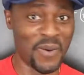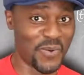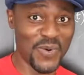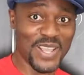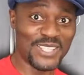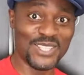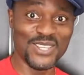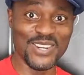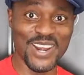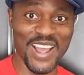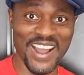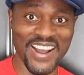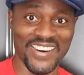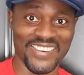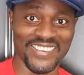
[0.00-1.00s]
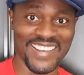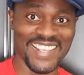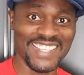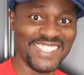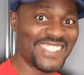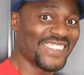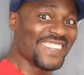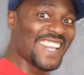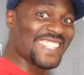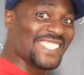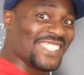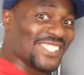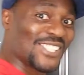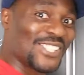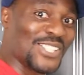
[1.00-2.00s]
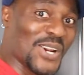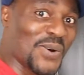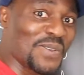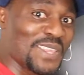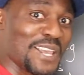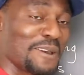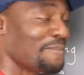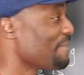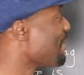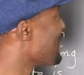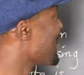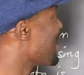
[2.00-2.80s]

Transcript: which you know. So let's just show them